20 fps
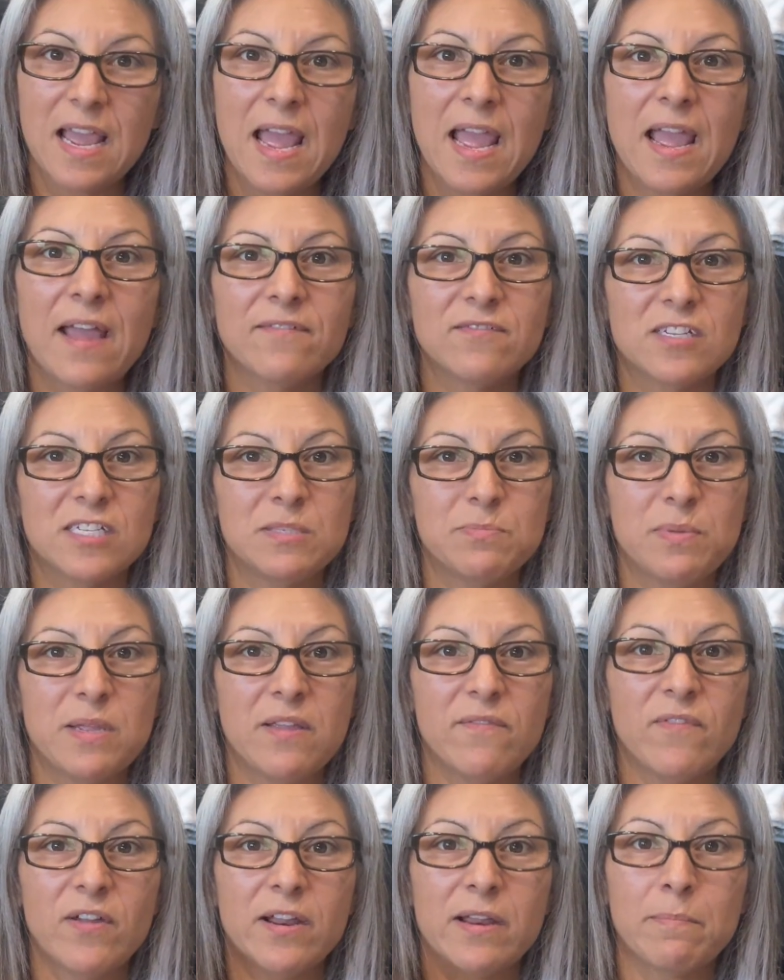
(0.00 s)
I have to
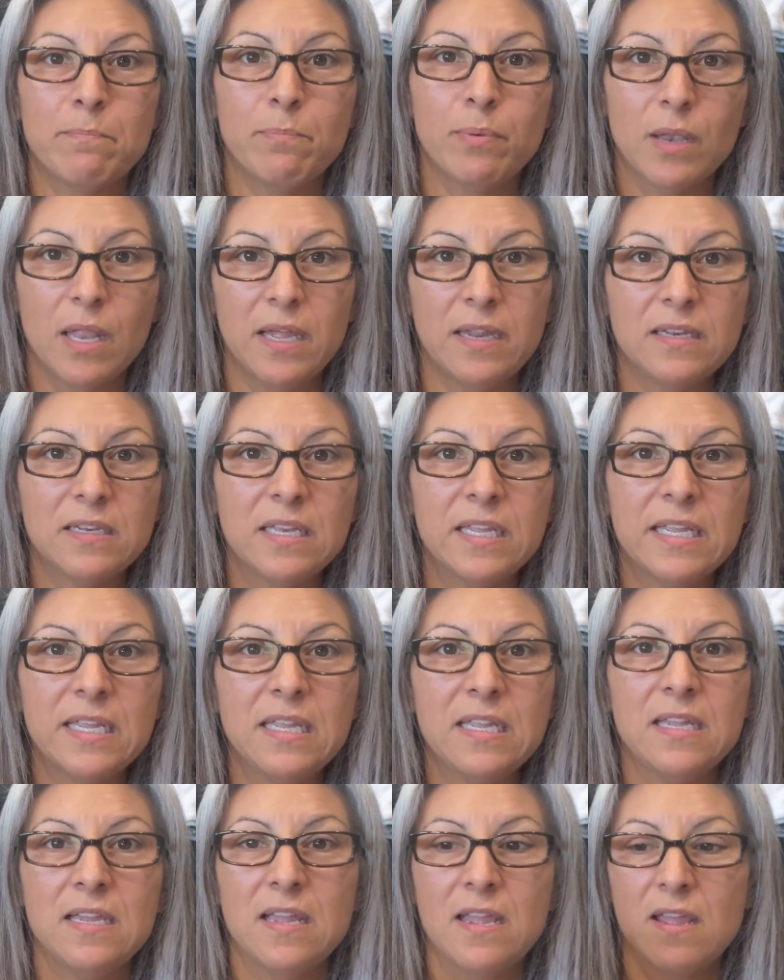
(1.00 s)
speak very
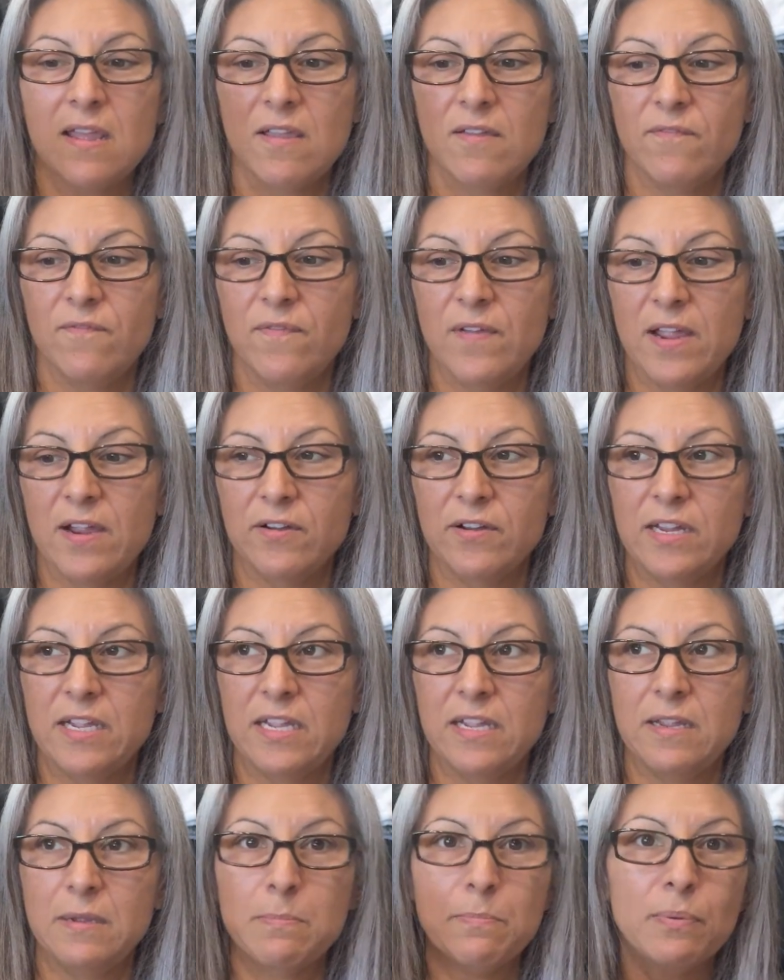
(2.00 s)
bluntly,
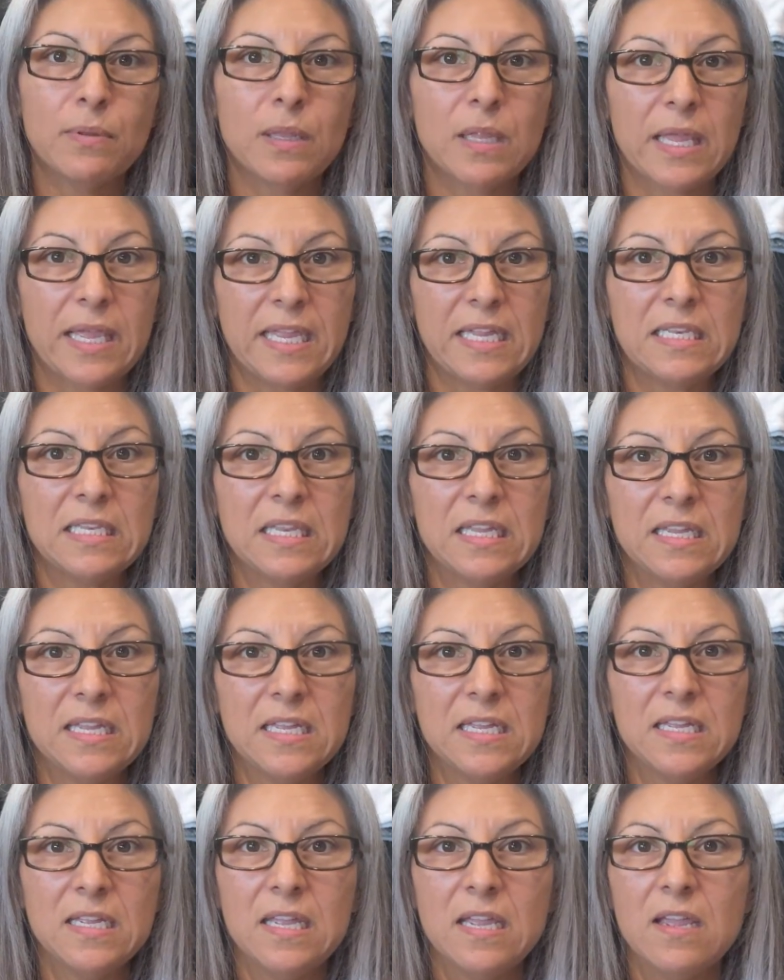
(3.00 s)
very
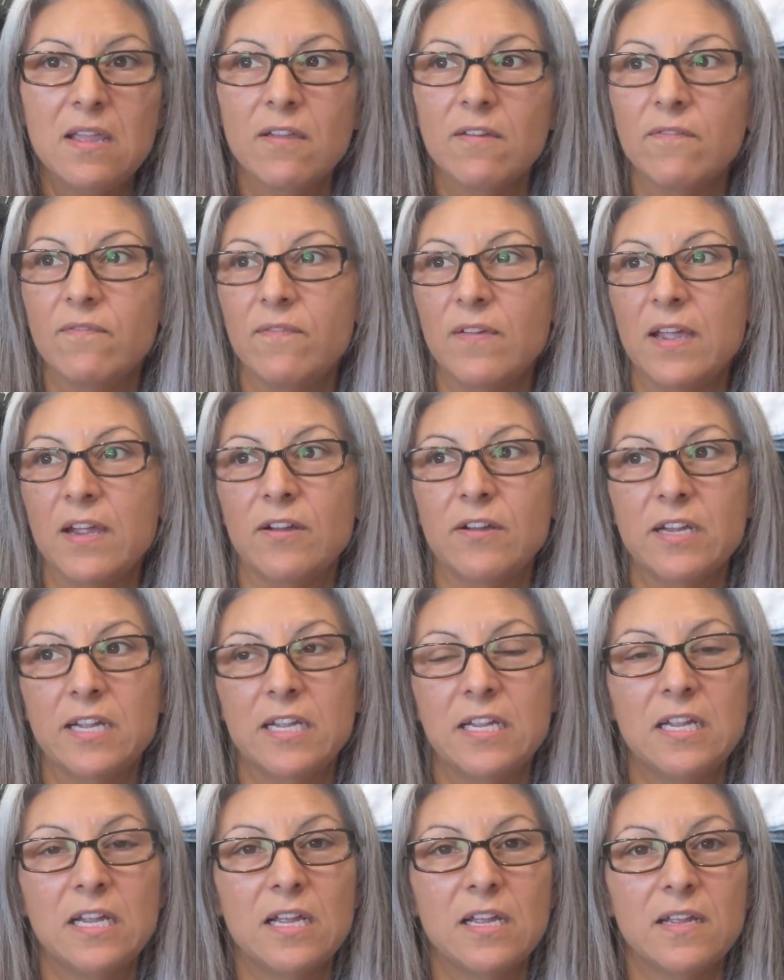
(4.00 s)
plainly,
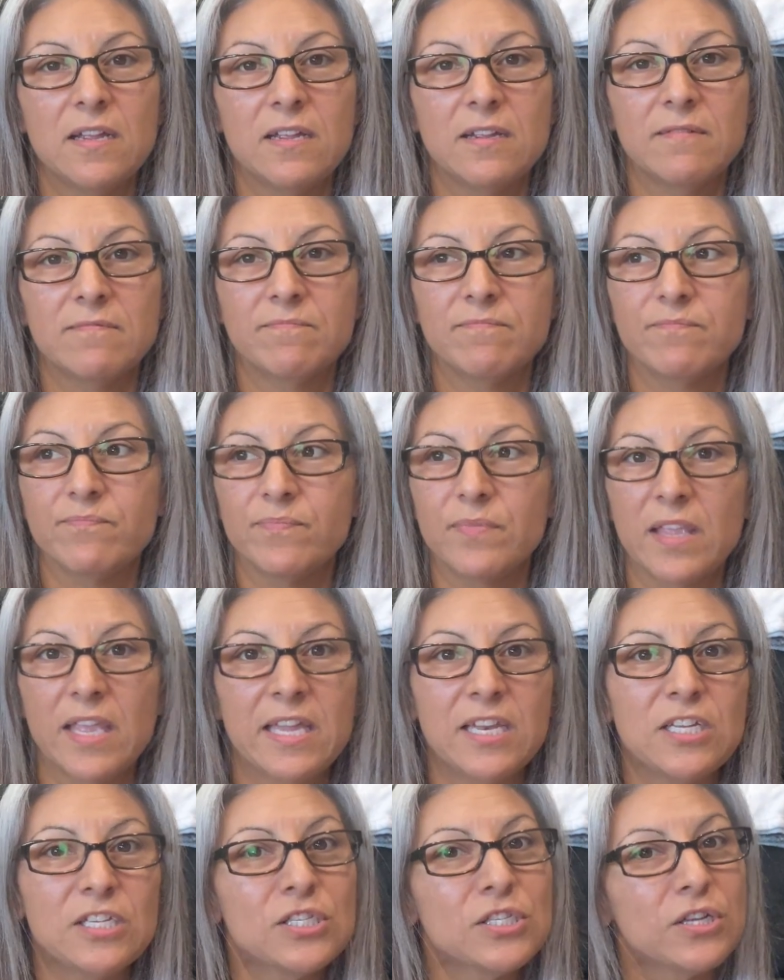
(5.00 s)
very
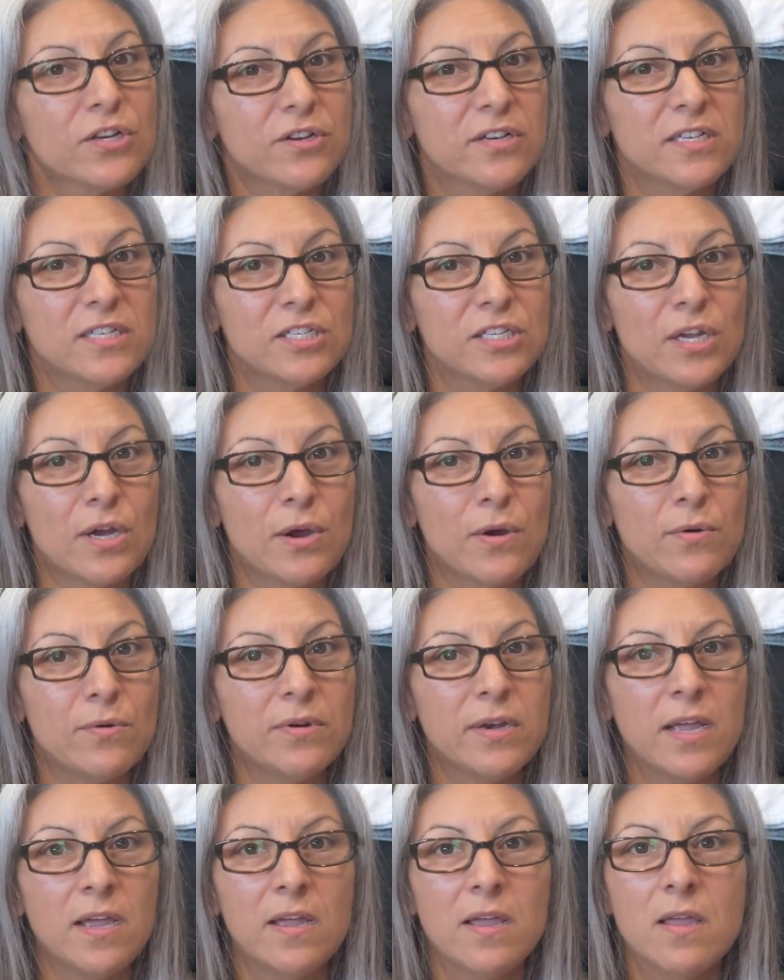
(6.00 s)
in a certain
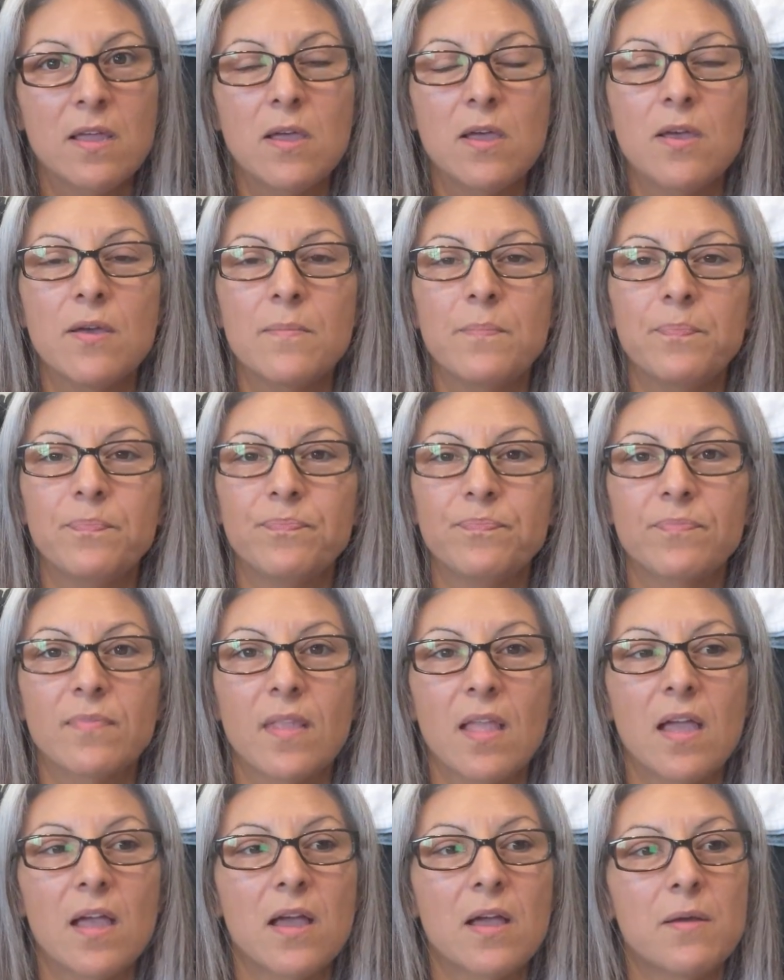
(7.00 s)
tone,
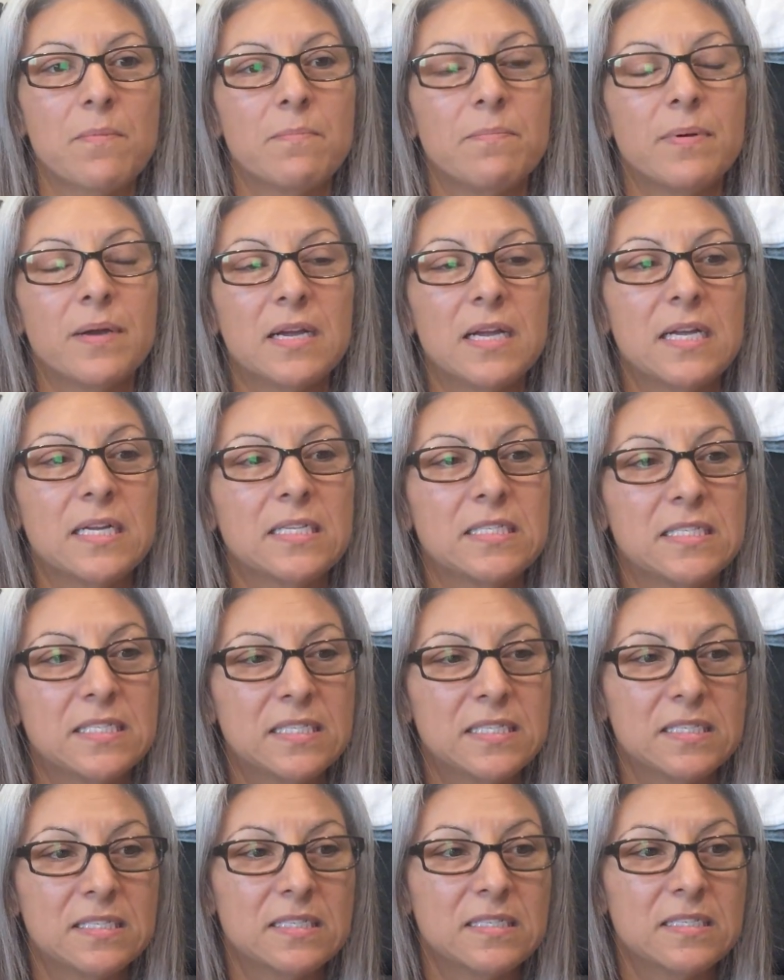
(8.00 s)
because,
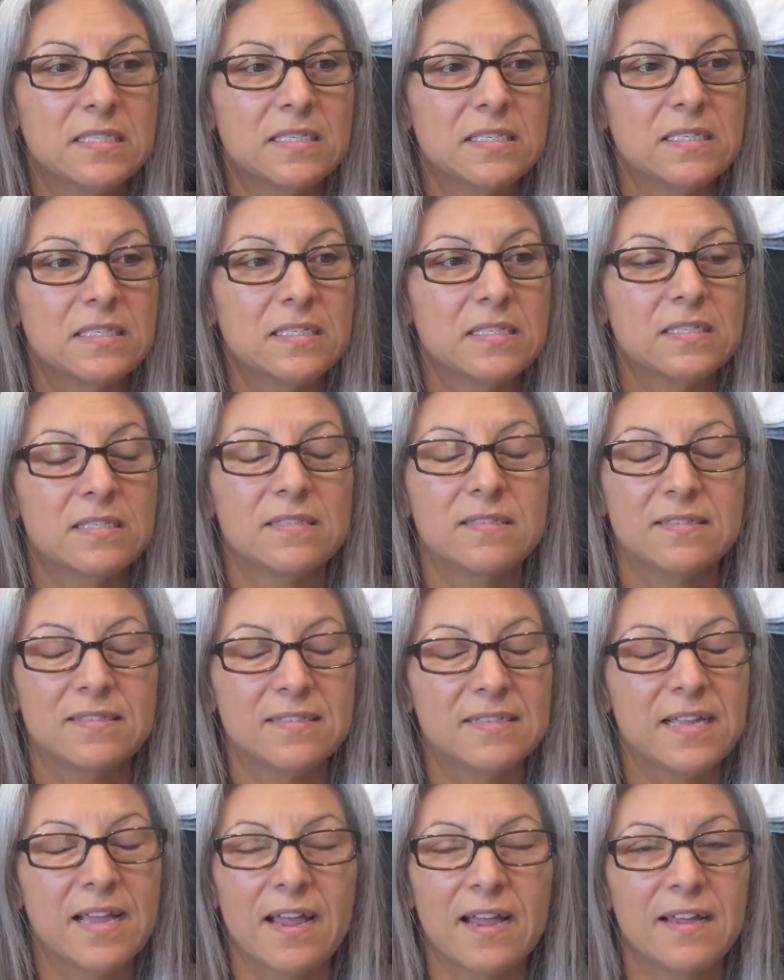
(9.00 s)

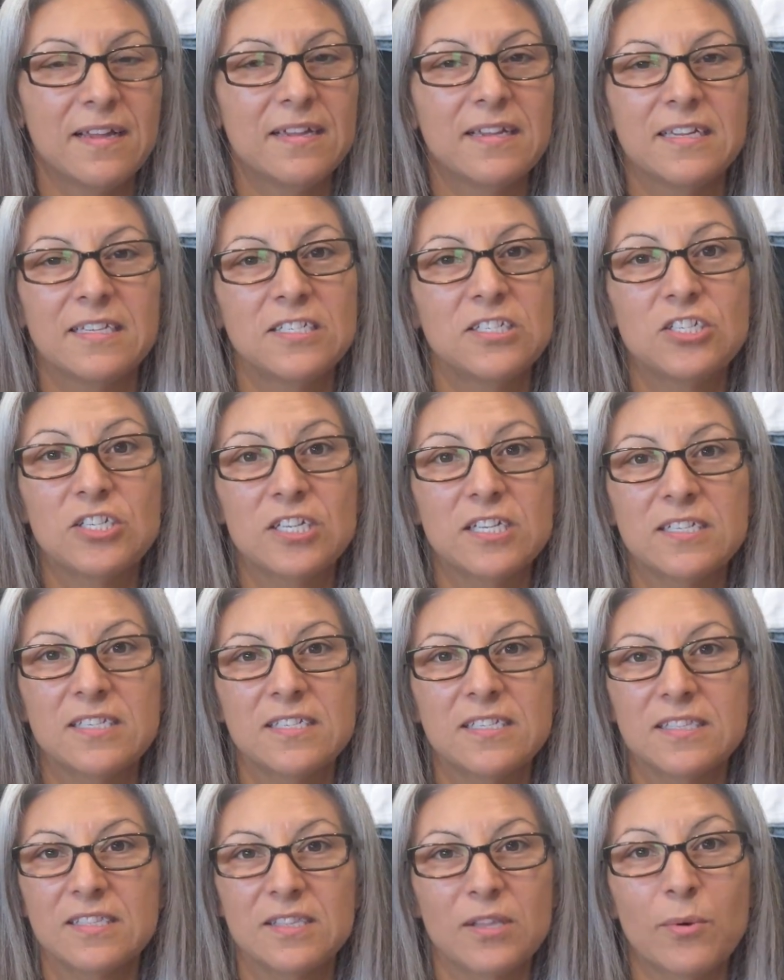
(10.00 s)
yeah, it's just
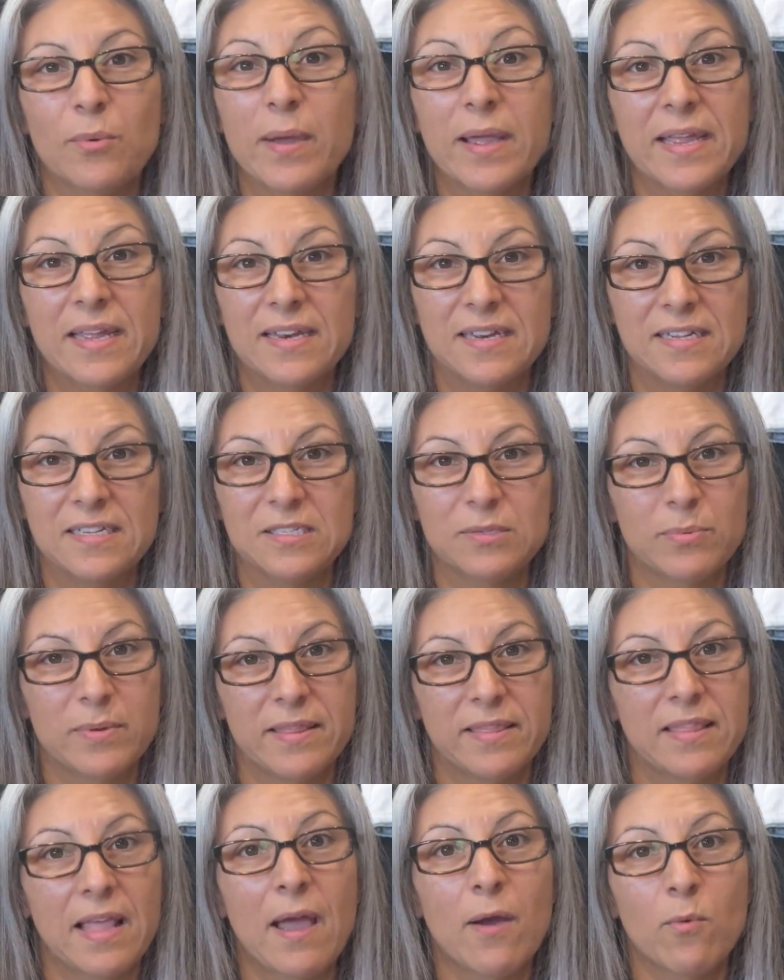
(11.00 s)
the way it is
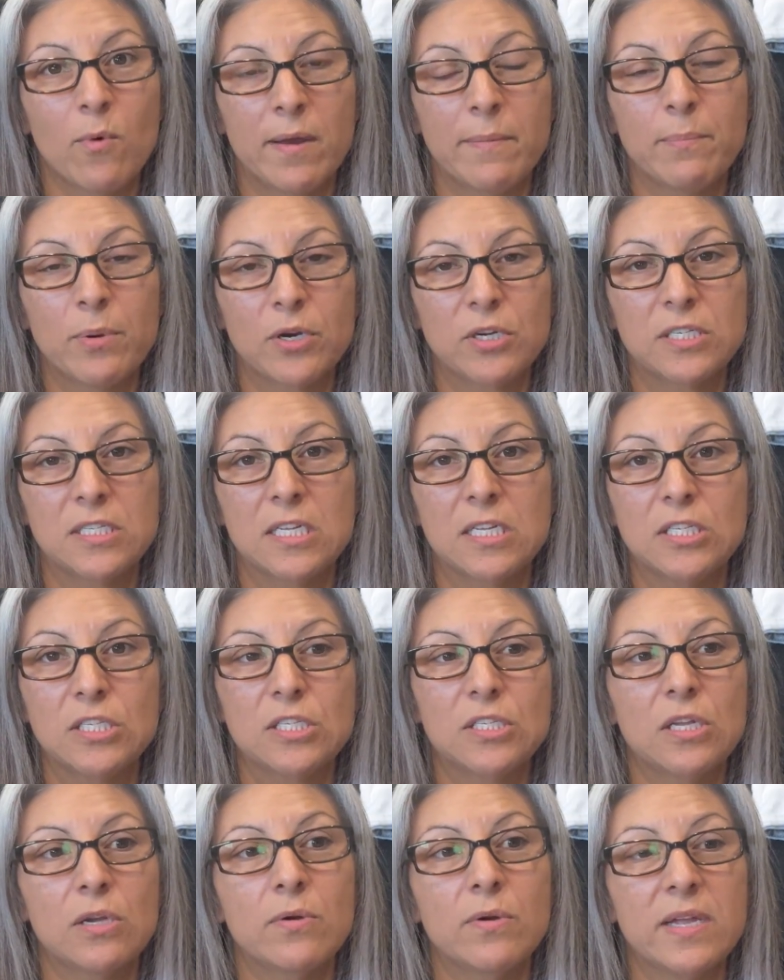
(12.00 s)
with that one person.
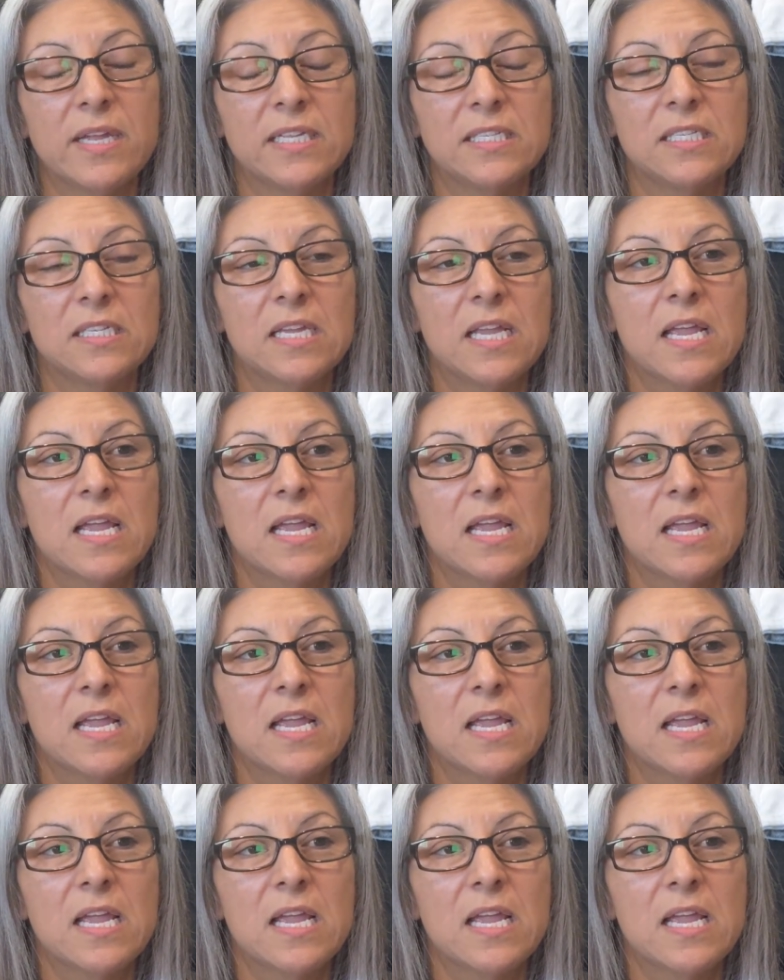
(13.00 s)
So it